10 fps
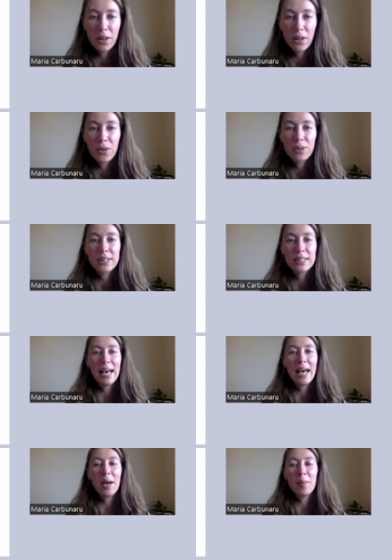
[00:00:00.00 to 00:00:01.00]
through the
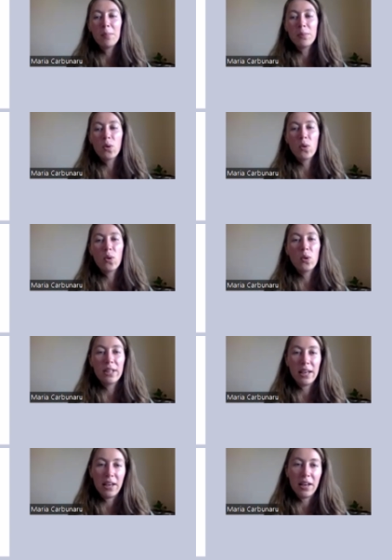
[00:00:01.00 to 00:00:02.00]
damp cold
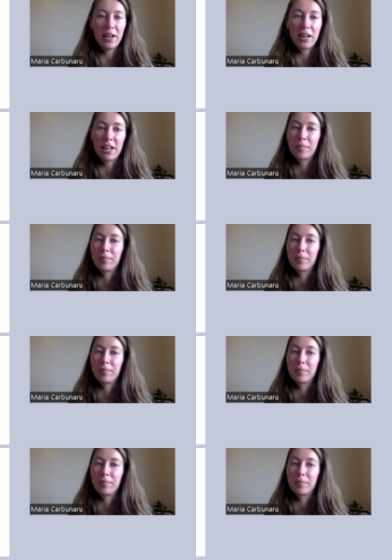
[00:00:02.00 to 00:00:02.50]
air